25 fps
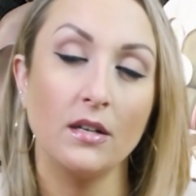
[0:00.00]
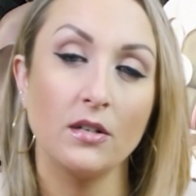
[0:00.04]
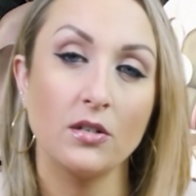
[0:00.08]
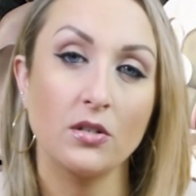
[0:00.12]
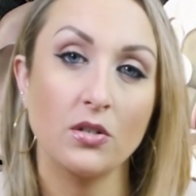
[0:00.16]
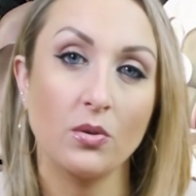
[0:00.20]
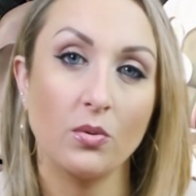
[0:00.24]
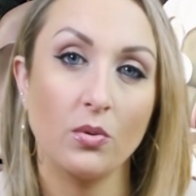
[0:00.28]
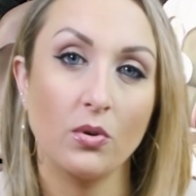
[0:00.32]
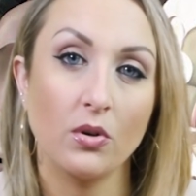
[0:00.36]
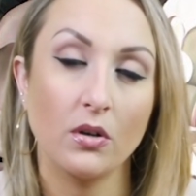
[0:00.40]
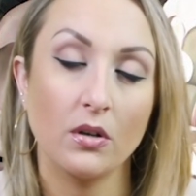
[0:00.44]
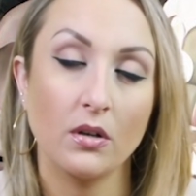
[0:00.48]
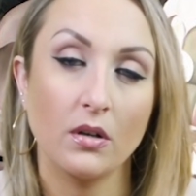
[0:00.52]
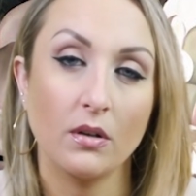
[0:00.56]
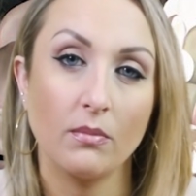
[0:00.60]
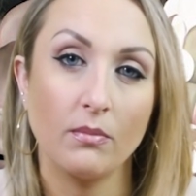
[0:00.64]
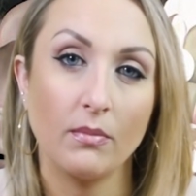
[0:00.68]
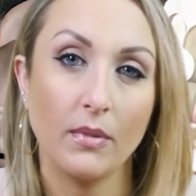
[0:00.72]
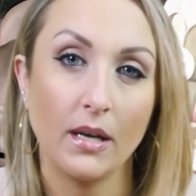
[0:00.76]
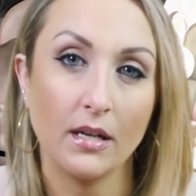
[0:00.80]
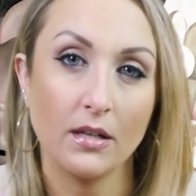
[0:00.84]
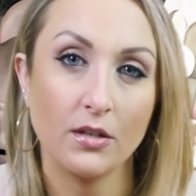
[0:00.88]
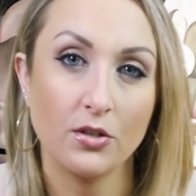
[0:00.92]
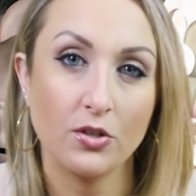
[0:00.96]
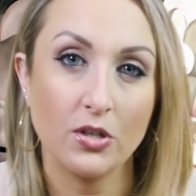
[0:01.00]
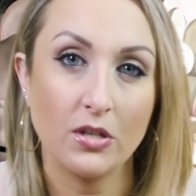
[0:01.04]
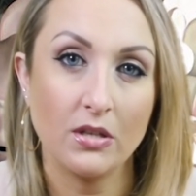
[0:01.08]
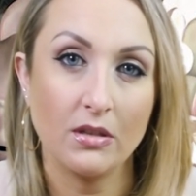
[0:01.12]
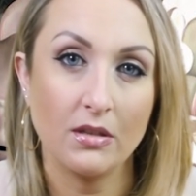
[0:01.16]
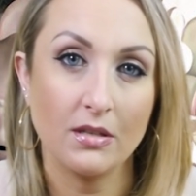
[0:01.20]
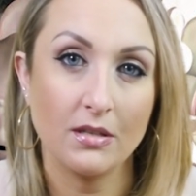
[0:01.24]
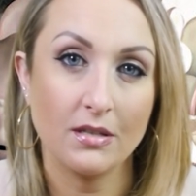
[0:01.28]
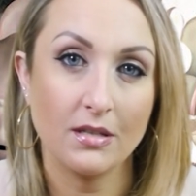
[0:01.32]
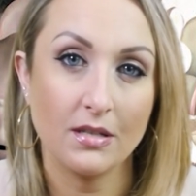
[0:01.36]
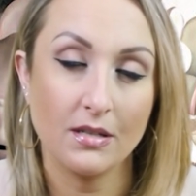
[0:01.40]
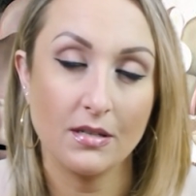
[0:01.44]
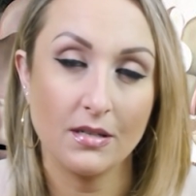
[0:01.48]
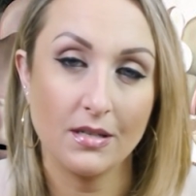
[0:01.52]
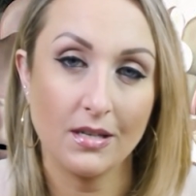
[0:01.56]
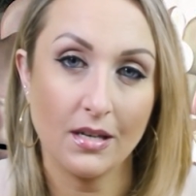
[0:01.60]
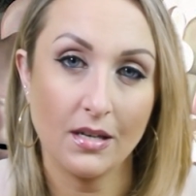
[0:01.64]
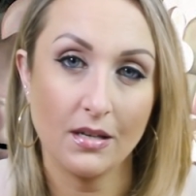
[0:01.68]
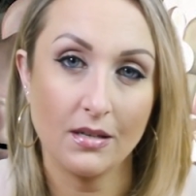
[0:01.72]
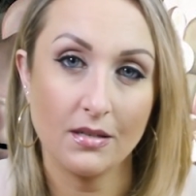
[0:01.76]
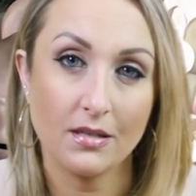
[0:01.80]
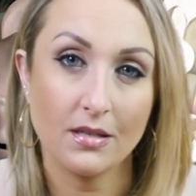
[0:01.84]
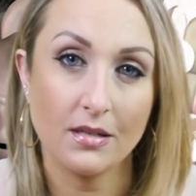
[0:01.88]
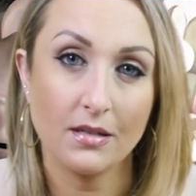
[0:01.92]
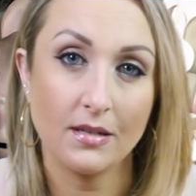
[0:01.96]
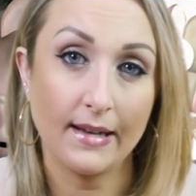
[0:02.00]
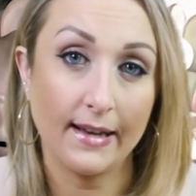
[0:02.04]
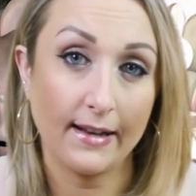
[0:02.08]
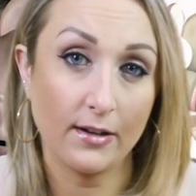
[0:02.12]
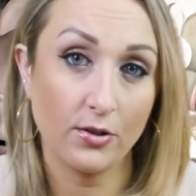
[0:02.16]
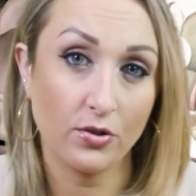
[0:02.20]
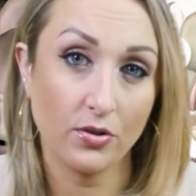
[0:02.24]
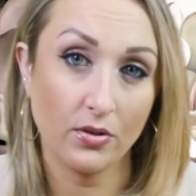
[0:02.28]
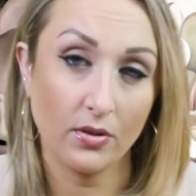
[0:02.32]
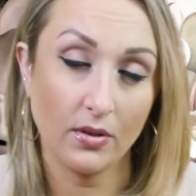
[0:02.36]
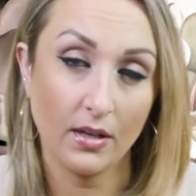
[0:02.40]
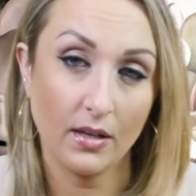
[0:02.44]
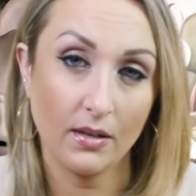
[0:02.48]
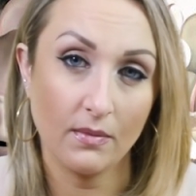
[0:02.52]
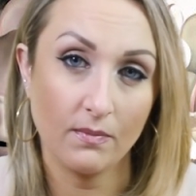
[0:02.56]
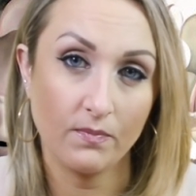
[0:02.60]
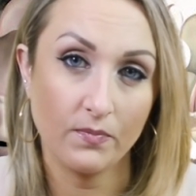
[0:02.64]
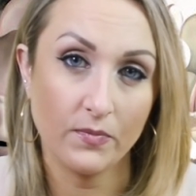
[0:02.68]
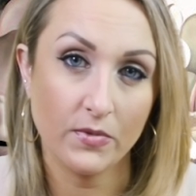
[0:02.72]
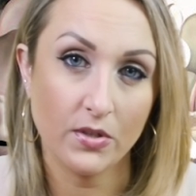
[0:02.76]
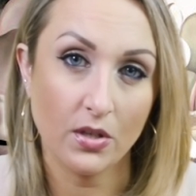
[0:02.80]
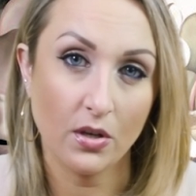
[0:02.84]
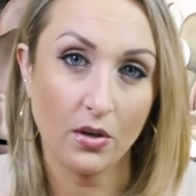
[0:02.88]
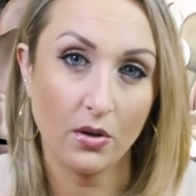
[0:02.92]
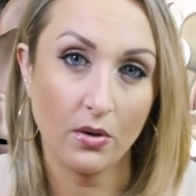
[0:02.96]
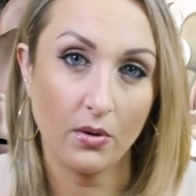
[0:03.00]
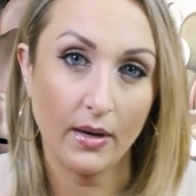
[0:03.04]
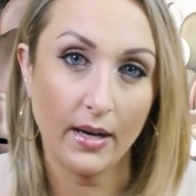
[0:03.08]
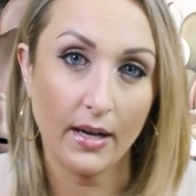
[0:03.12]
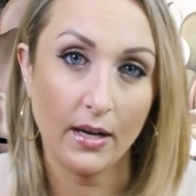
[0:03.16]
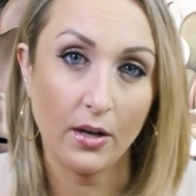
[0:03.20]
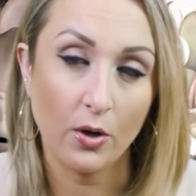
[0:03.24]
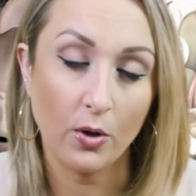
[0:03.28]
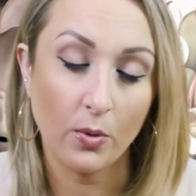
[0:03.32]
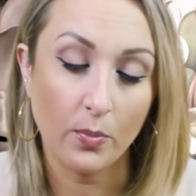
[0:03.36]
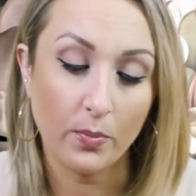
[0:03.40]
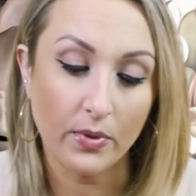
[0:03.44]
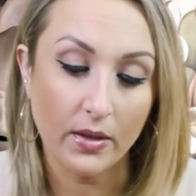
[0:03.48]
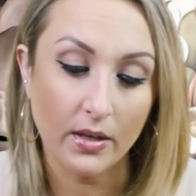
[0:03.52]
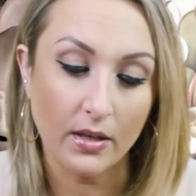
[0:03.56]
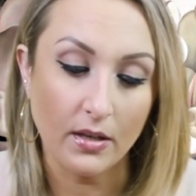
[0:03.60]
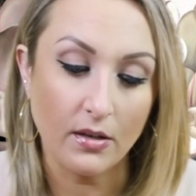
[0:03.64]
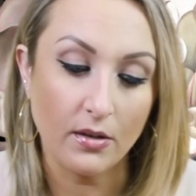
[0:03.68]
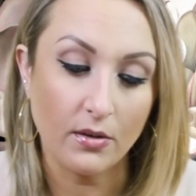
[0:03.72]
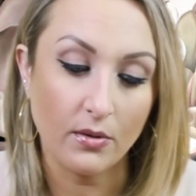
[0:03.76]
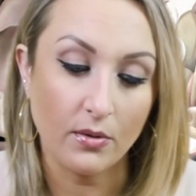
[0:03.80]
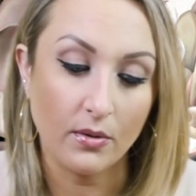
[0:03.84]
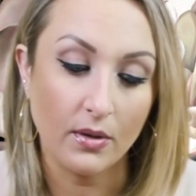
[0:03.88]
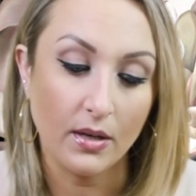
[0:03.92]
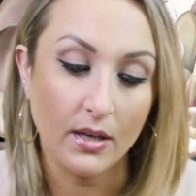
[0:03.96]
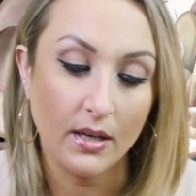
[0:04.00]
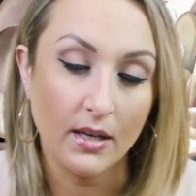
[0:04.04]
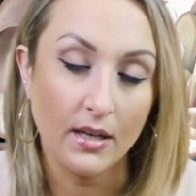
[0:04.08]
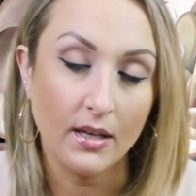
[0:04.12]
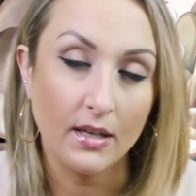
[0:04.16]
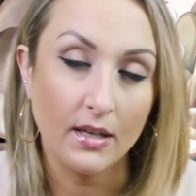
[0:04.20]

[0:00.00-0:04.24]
toward managing this disease naturally. So I hope that you